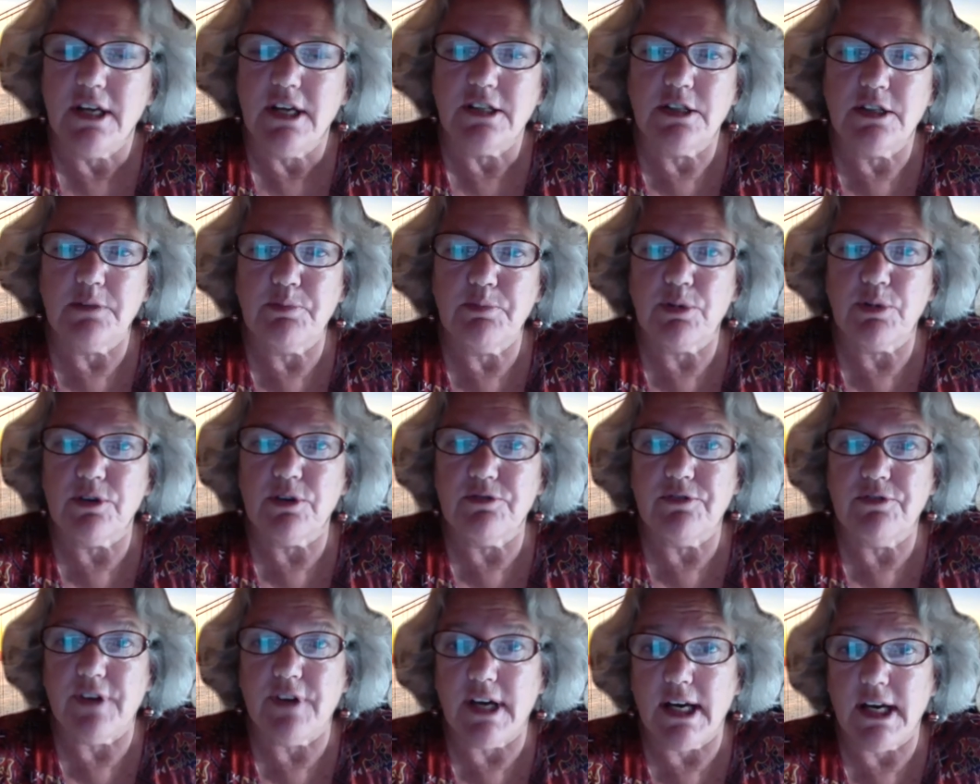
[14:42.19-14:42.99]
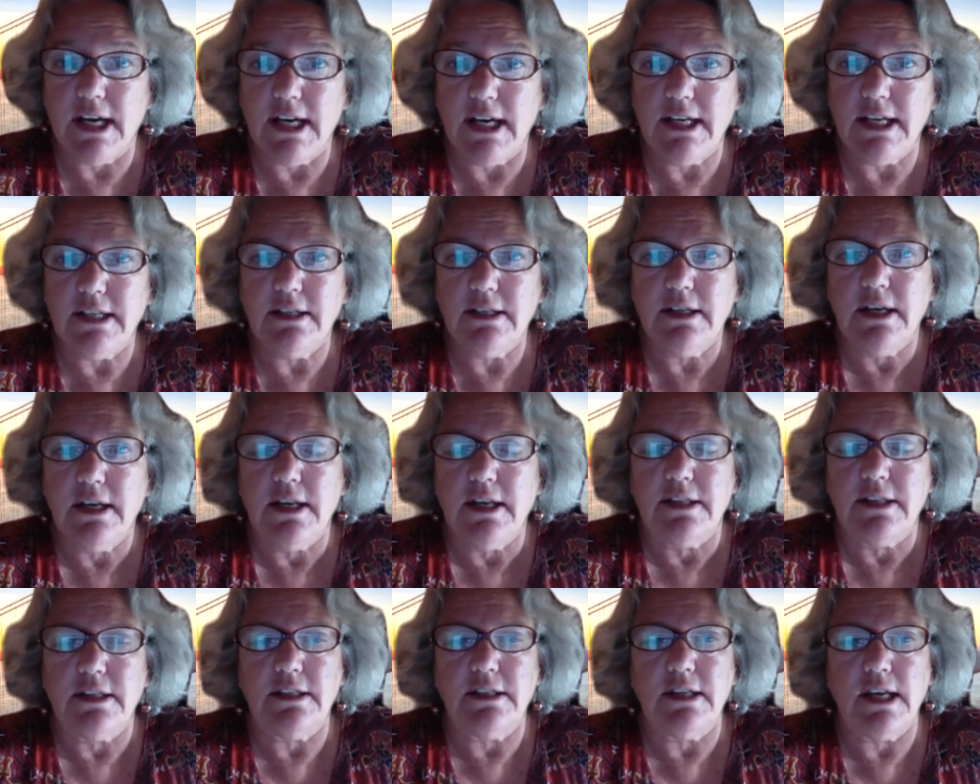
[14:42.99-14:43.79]
to provide
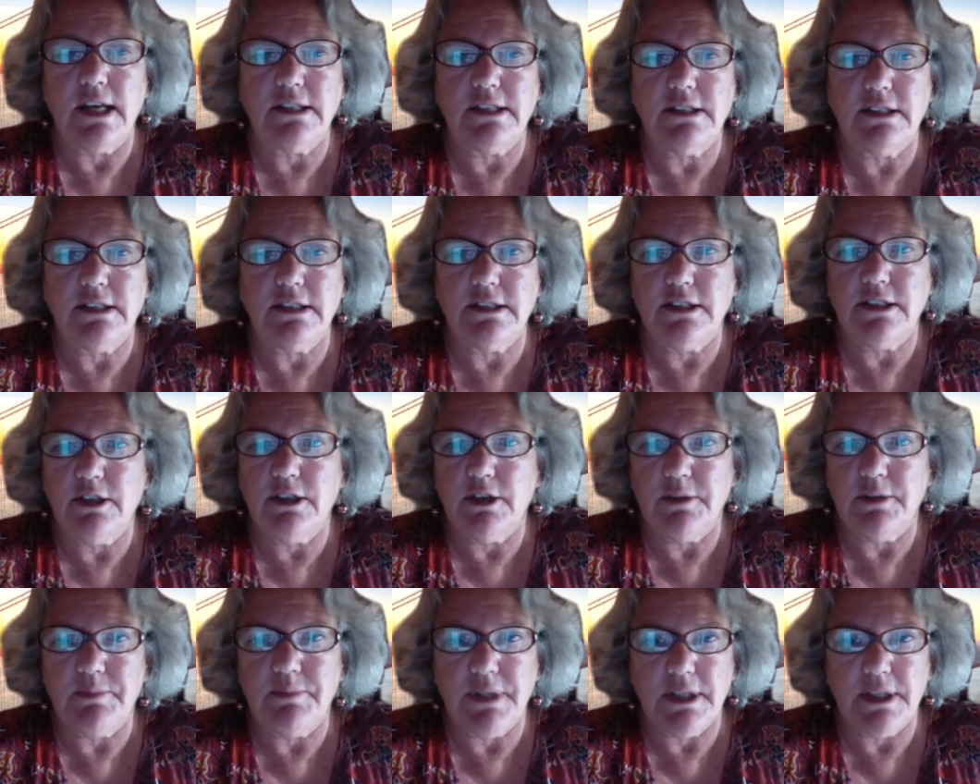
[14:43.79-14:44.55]
the necessary